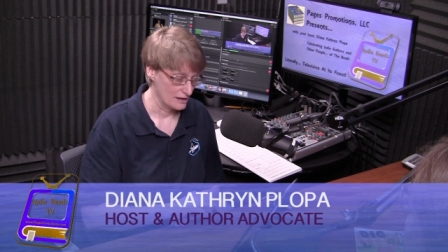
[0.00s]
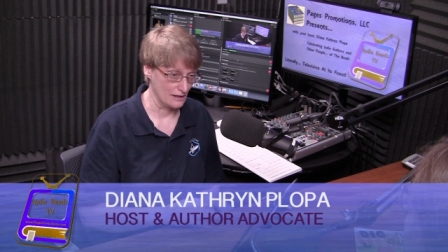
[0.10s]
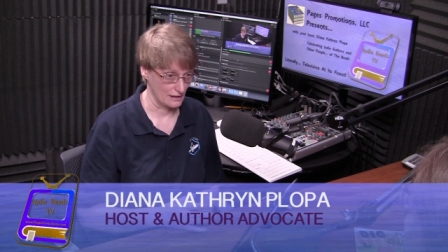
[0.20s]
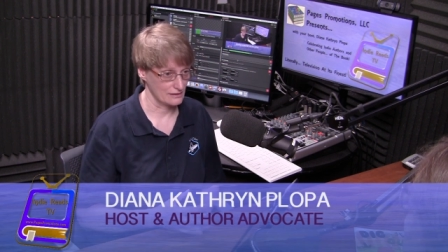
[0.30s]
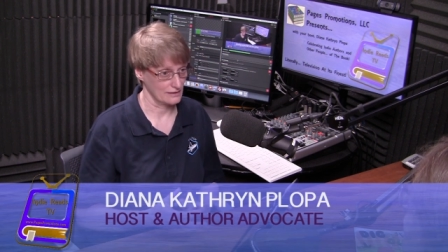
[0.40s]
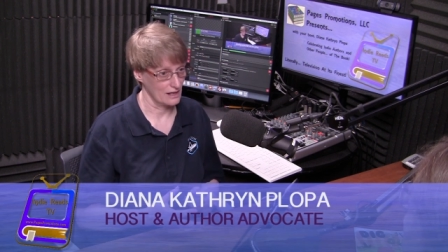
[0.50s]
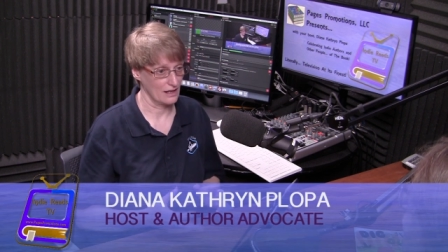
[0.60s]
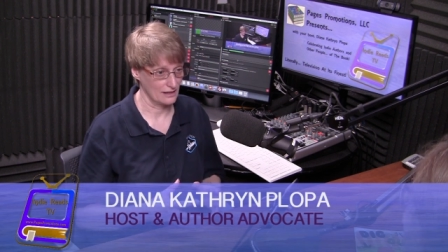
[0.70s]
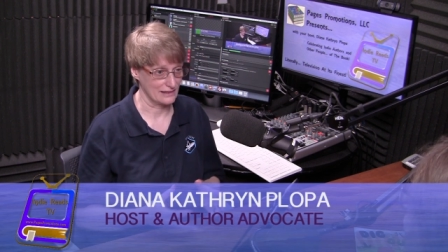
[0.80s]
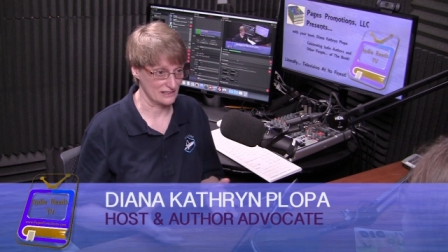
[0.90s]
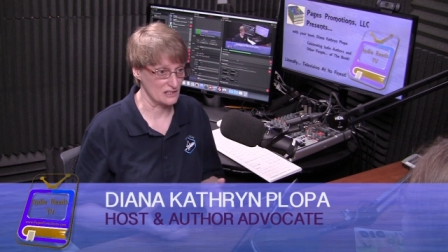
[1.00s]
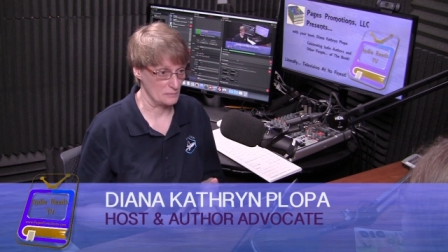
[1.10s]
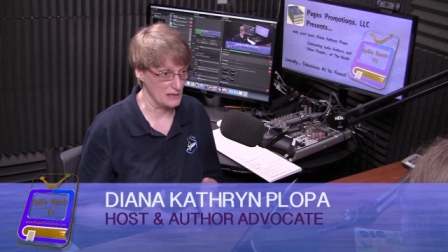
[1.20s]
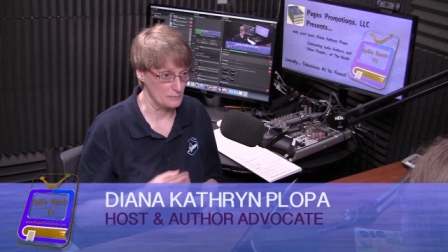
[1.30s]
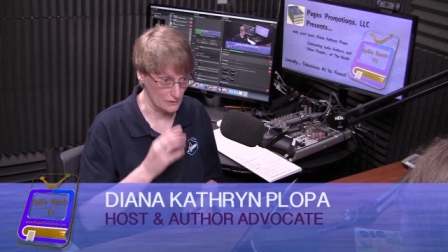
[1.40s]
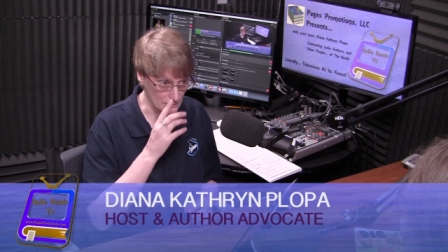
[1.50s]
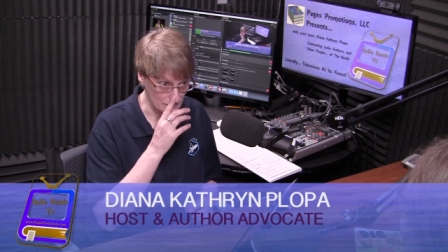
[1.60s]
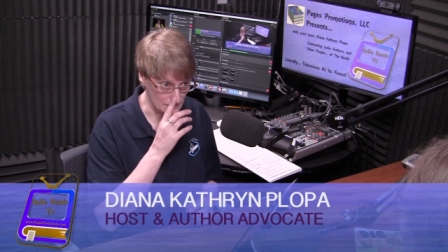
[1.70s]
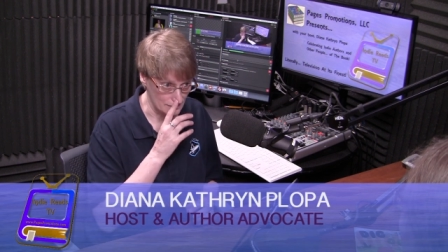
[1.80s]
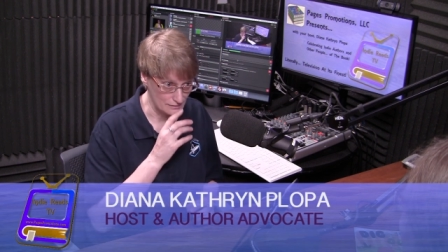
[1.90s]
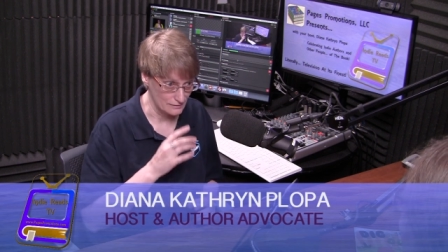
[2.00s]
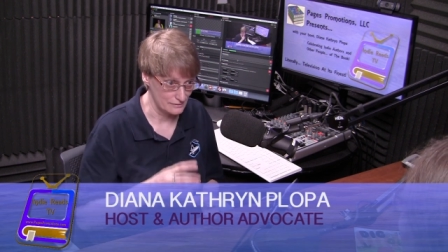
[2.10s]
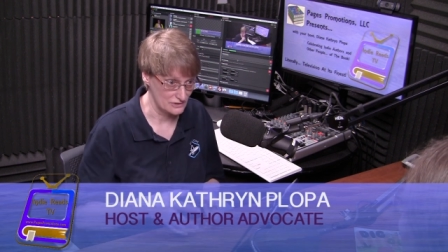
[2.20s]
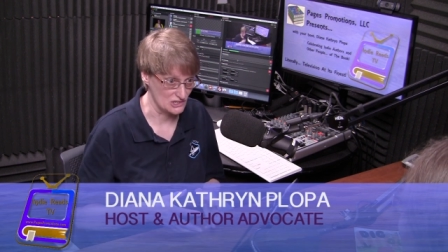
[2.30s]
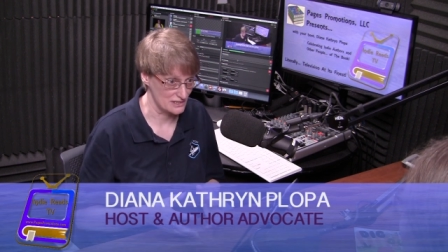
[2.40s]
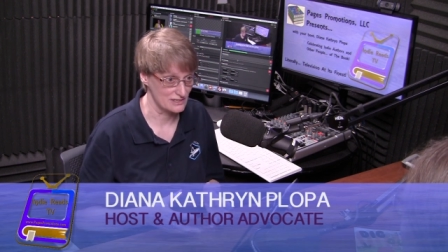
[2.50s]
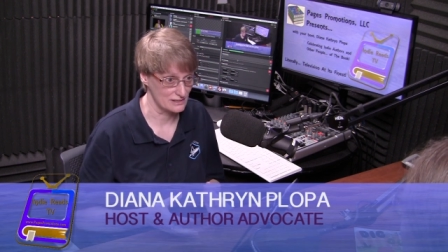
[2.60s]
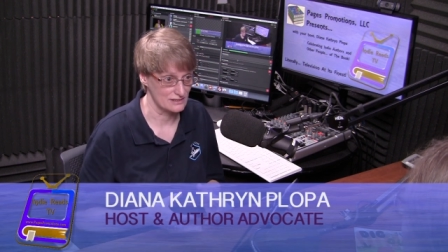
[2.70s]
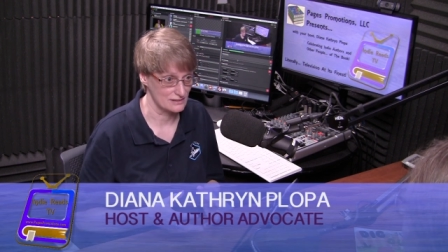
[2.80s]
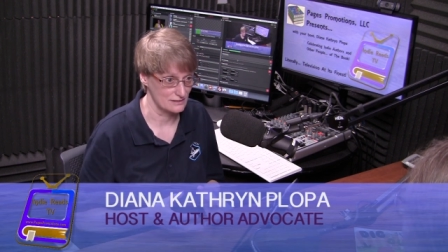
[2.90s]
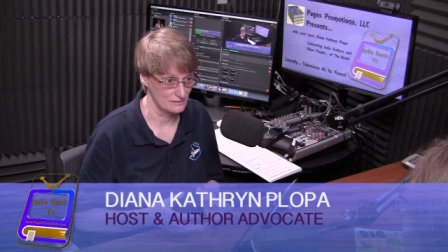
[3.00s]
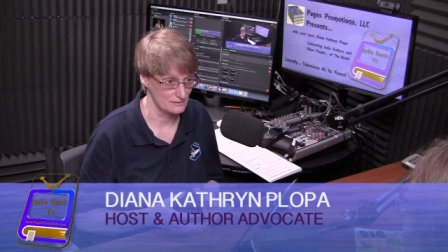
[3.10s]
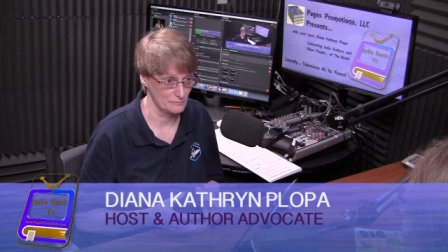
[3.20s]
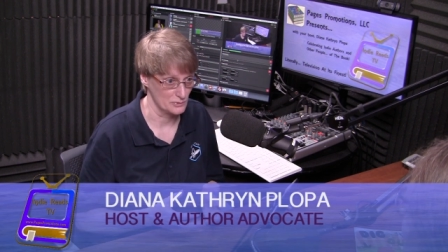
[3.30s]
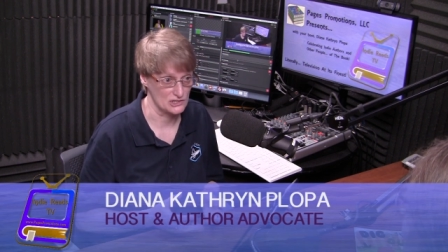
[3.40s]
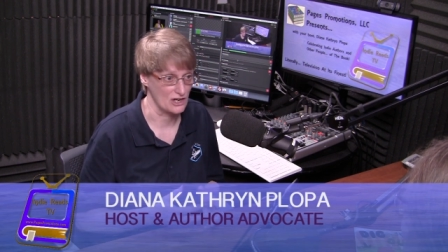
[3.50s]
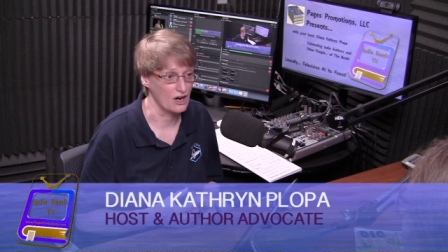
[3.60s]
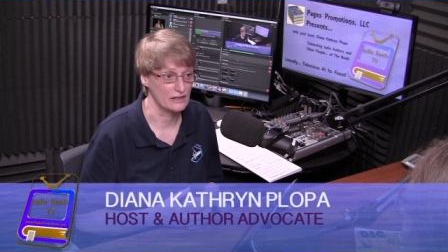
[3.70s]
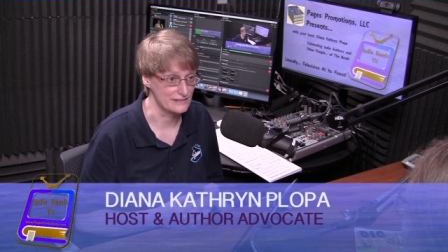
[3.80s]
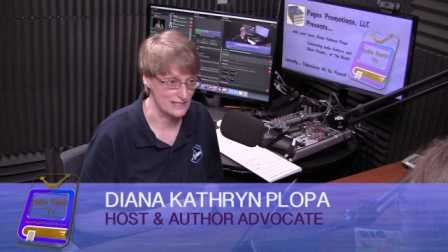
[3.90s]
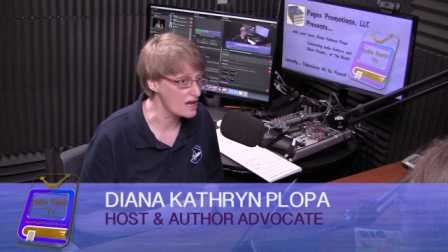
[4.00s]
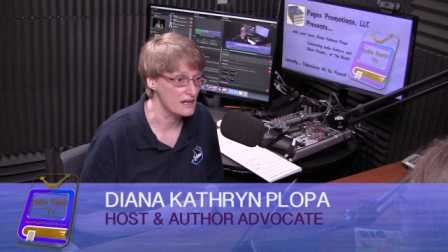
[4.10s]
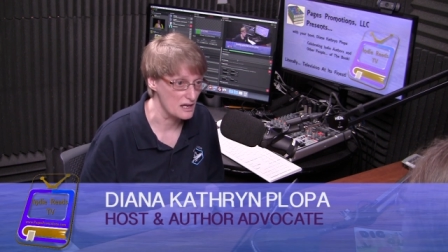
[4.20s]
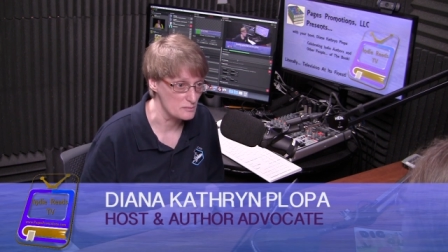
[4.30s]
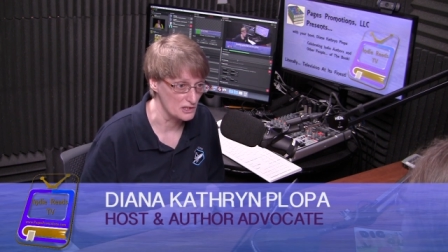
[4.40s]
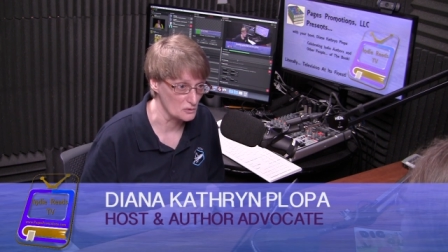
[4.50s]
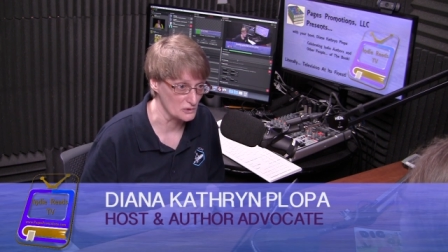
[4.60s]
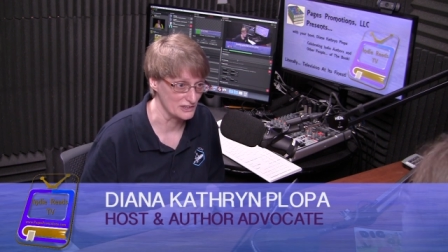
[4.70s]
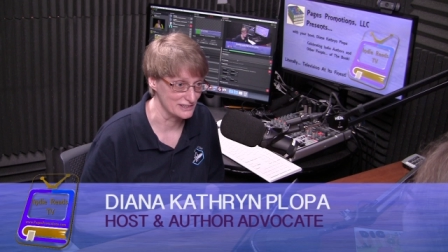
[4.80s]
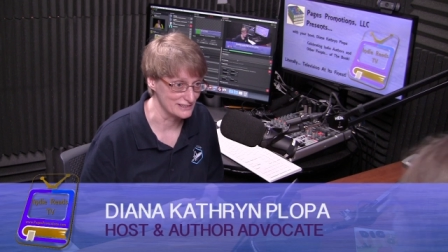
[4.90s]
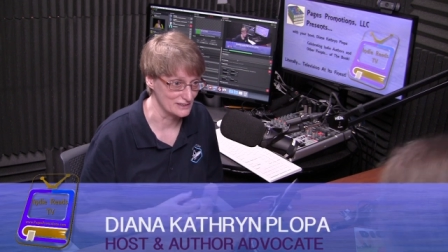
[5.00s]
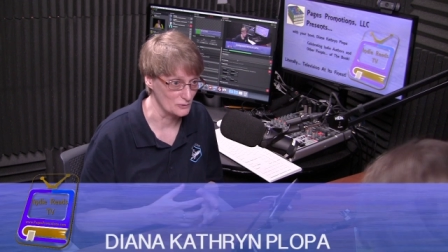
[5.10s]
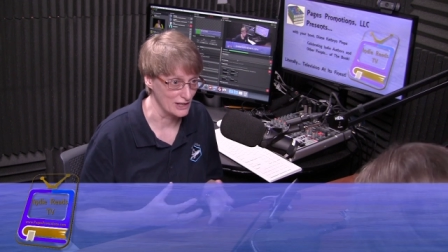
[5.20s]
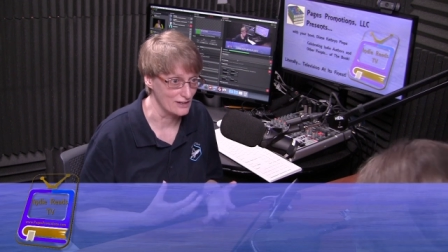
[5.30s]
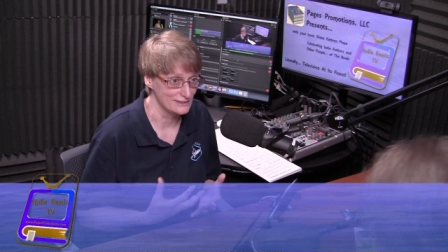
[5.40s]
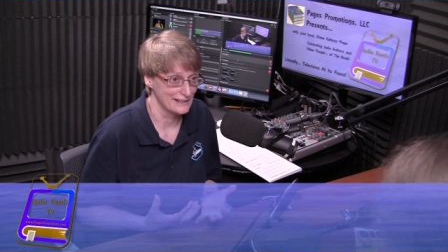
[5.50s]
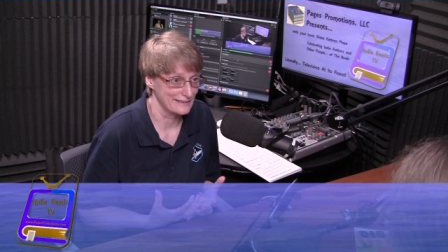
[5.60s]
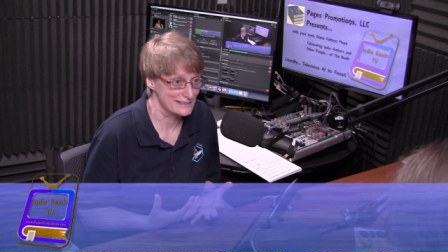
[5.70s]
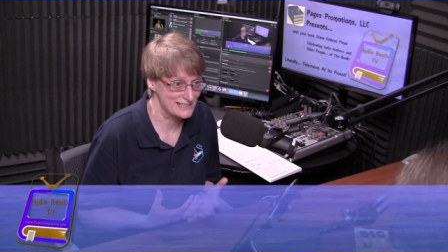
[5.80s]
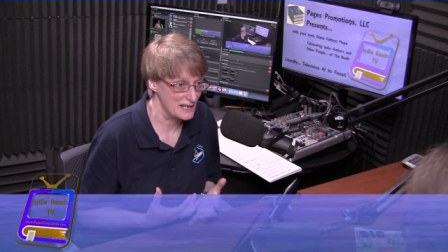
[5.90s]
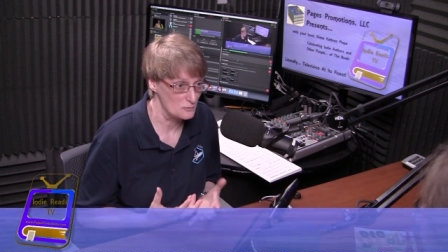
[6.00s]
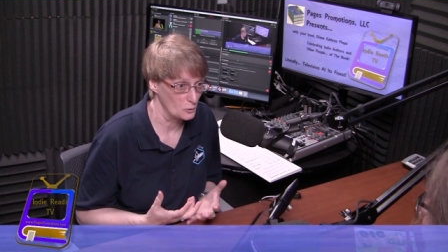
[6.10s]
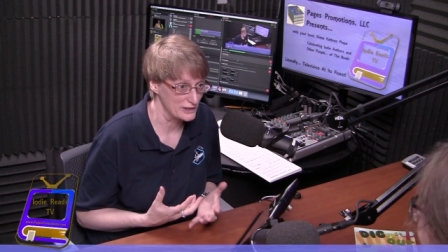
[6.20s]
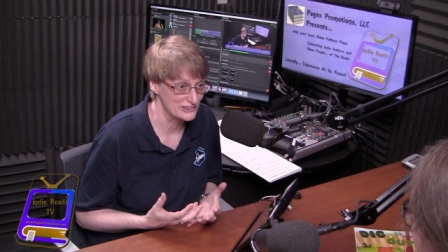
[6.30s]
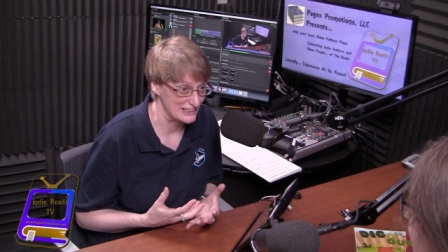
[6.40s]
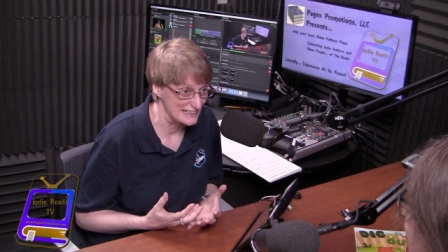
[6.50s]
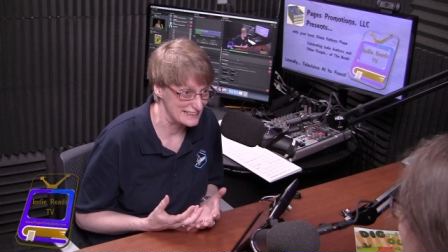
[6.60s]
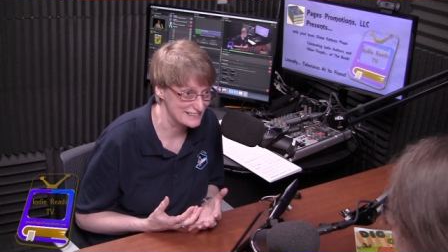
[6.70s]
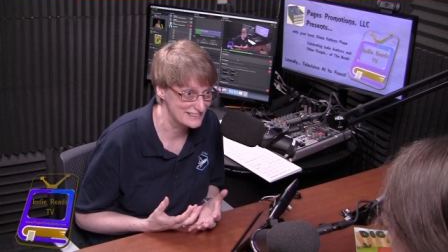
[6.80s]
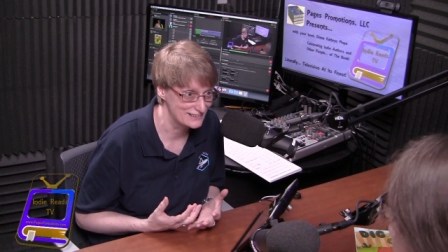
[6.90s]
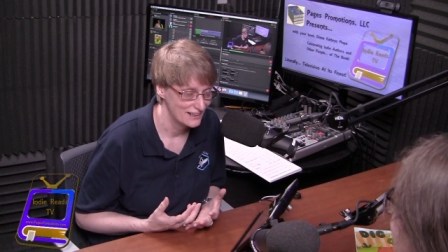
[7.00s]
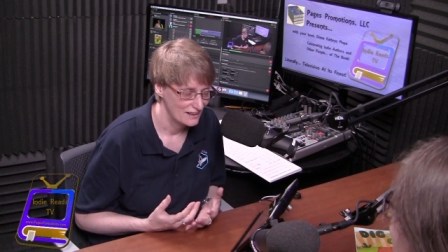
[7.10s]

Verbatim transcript: you know, th- there are people just as bizarre as I am in the world, and we all like the same weirdness.